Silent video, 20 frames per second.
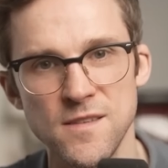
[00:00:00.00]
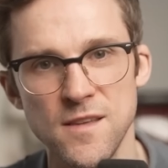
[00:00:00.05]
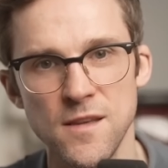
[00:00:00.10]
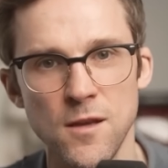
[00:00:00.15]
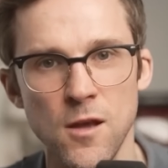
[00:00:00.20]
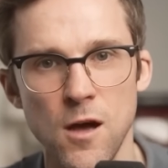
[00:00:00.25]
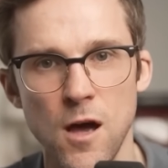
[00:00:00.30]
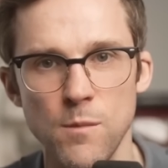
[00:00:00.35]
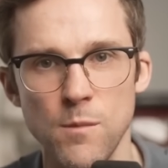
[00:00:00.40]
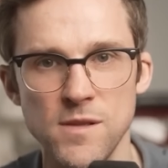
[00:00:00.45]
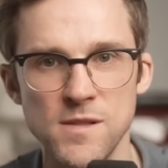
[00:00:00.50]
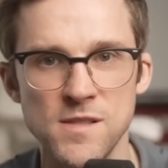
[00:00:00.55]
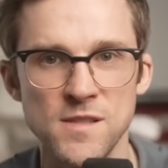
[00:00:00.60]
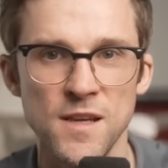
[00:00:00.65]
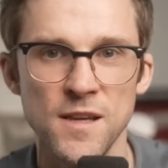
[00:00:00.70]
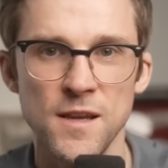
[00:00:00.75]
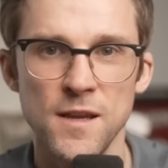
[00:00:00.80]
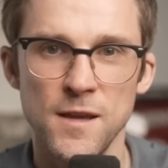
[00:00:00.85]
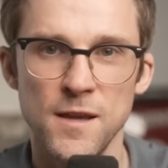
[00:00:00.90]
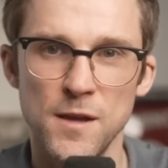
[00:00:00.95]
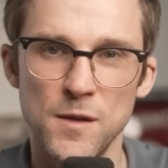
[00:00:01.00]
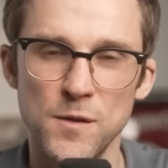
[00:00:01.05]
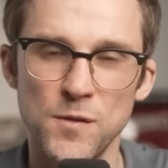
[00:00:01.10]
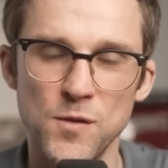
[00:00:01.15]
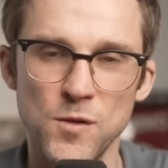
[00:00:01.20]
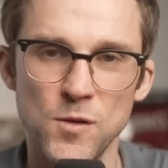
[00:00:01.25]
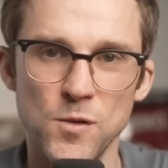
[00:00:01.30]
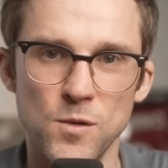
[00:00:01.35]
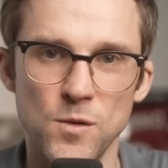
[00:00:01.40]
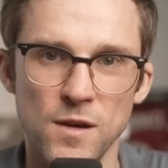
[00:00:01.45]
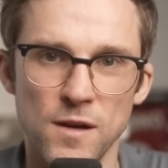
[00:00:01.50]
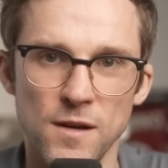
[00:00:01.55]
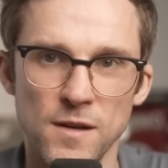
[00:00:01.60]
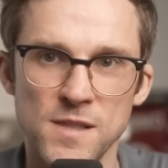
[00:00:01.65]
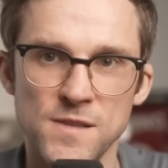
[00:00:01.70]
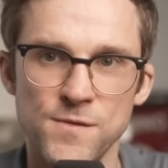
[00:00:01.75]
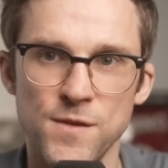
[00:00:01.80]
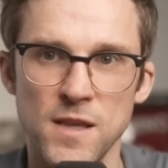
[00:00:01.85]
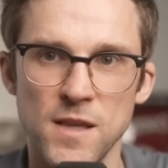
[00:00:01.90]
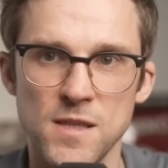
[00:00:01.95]
the comments if you uh,
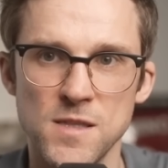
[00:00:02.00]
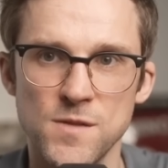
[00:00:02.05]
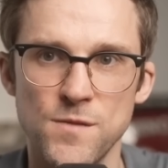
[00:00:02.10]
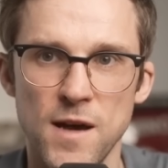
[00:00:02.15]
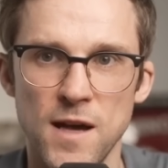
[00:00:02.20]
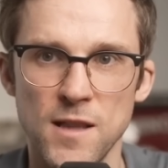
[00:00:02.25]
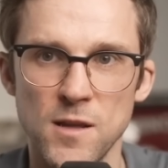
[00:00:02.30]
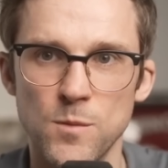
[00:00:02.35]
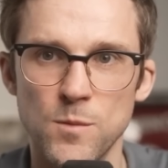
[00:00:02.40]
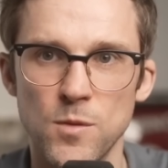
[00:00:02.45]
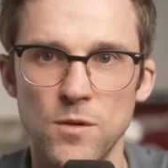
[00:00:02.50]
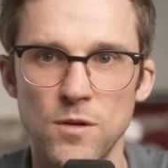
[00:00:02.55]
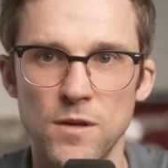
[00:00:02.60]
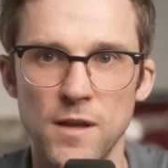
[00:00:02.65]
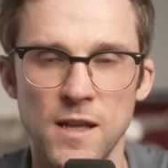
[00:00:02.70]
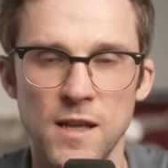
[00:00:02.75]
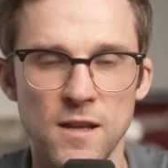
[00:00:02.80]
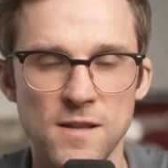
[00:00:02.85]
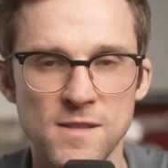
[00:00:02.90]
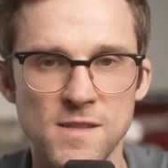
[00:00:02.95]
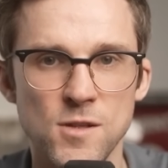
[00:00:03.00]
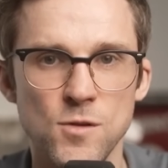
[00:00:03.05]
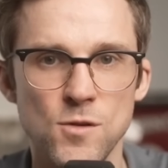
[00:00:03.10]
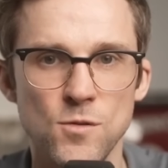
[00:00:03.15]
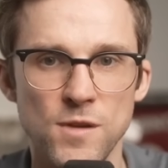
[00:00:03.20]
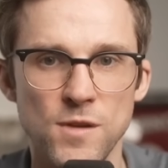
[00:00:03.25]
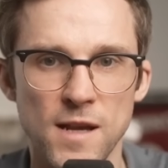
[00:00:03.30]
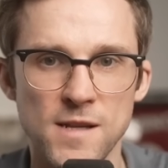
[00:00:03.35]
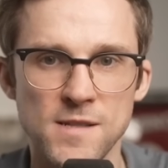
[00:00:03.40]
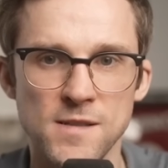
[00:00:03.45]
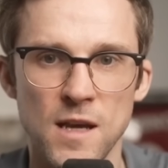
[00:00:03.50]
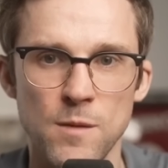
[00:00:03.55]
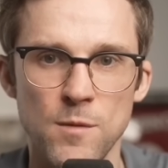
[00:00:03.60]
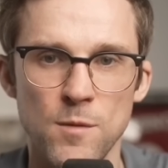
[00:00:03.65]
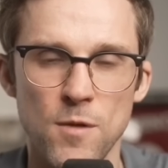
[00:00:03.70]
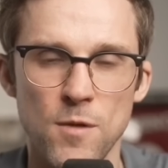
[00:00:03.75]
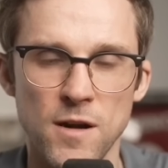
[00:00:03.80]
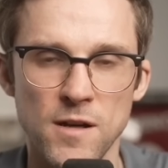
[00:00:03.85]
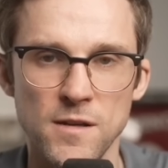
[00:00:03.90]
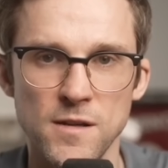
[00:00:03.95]
find this valuable, and I'll see you next time on
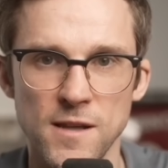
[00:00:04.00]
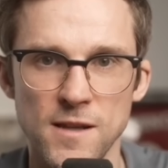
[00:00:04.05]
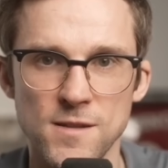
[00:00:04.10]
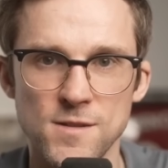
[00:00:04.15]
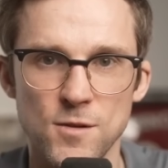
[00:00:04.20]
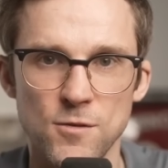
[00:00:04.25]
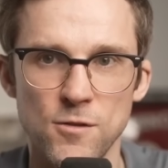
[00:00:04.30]
Marketing Against the